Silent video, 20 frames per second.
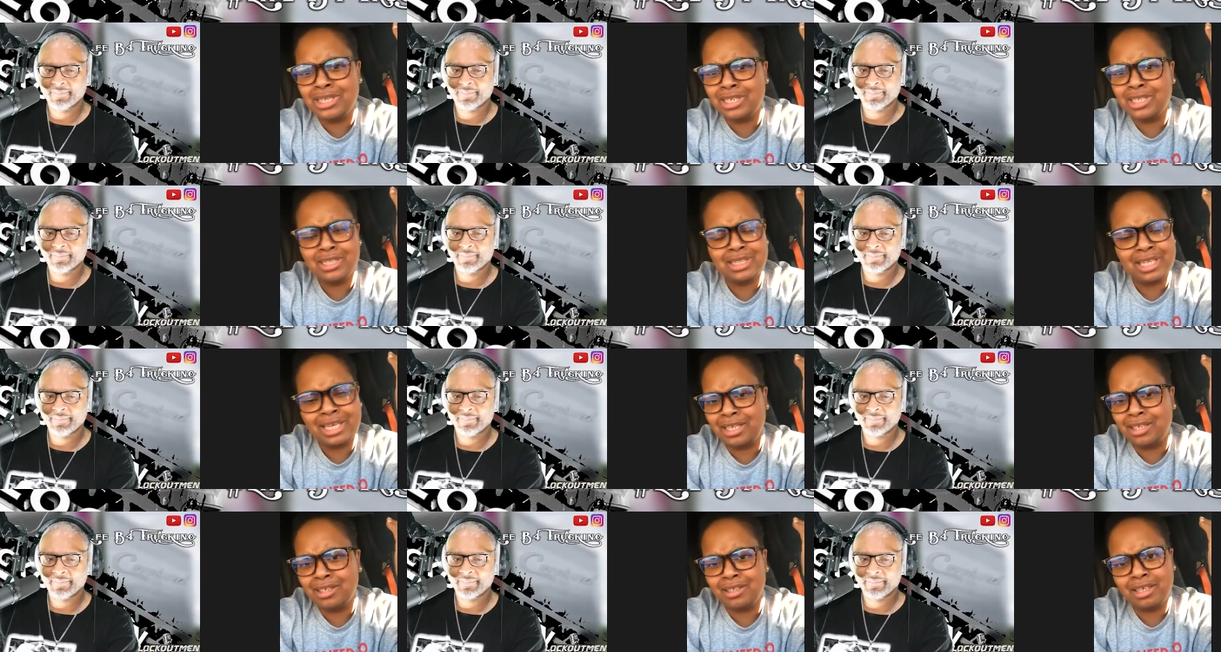Speaker 1: because
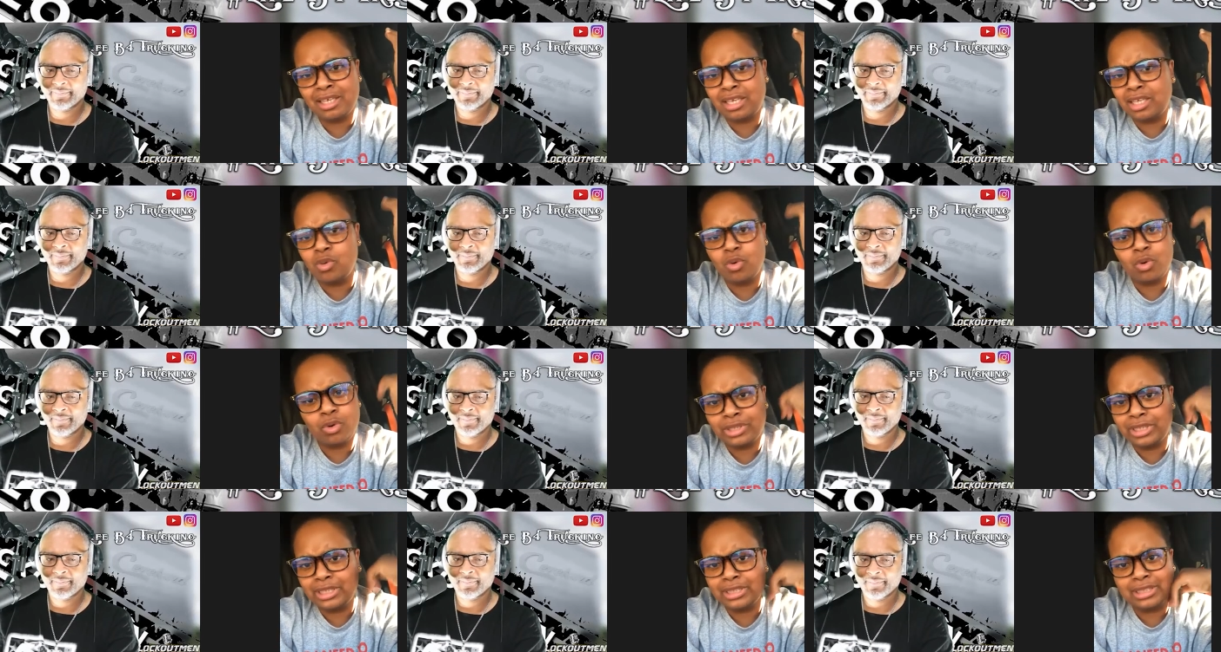they was too
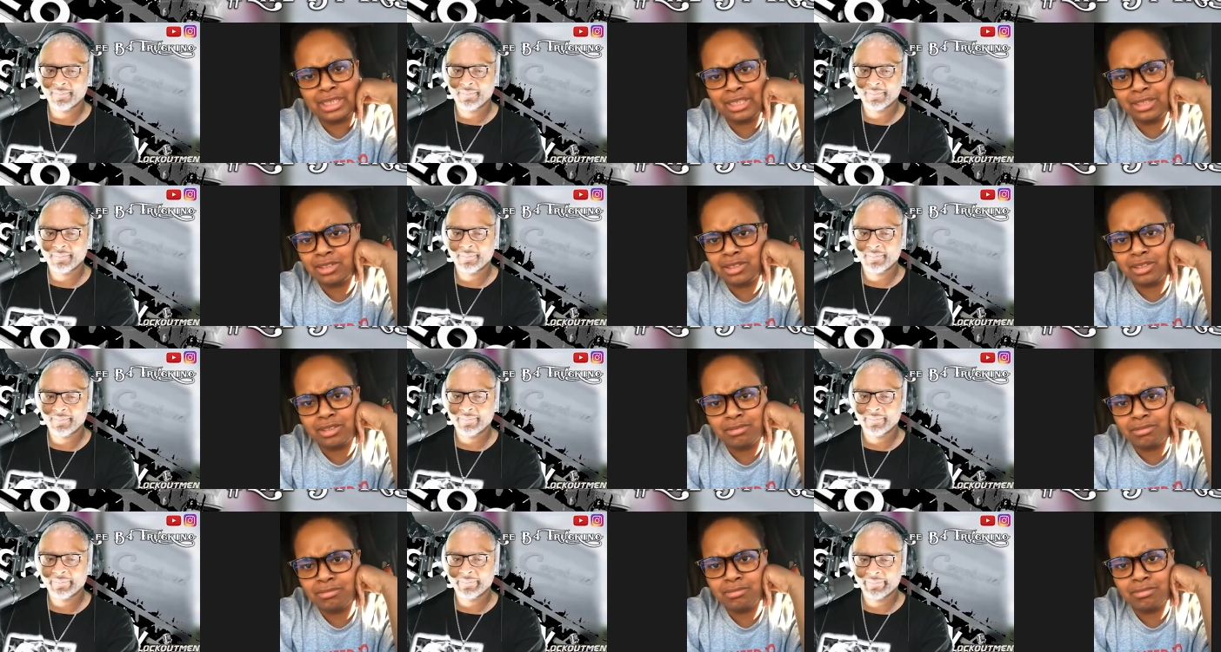busy trying
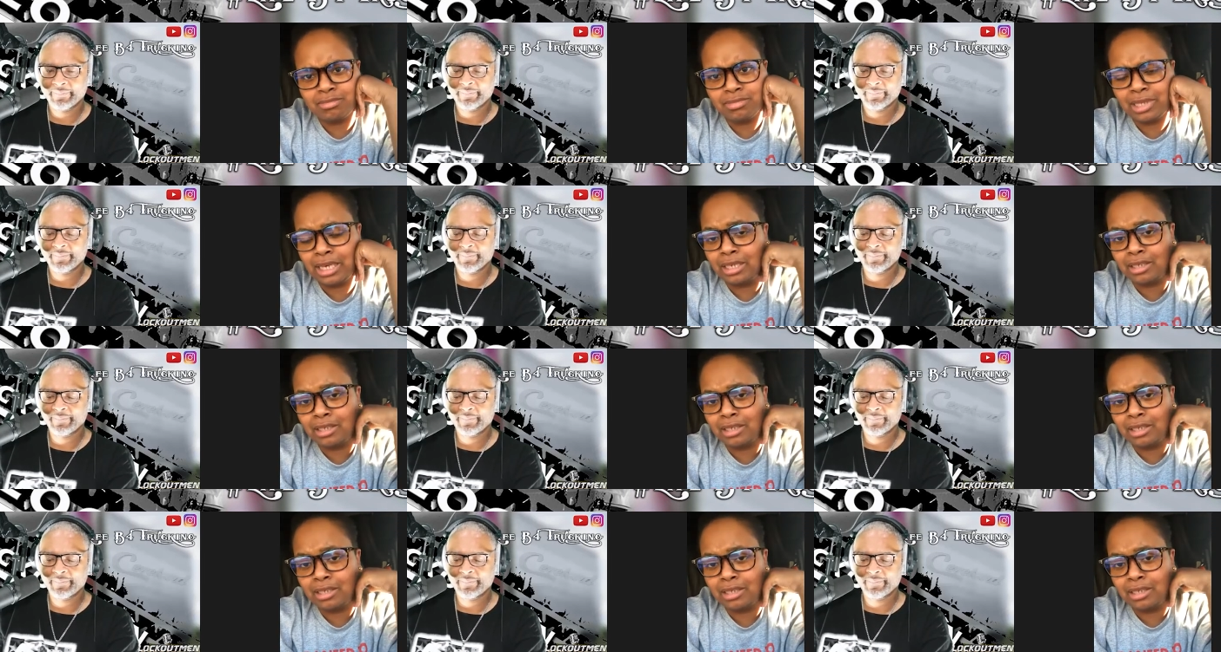to keep us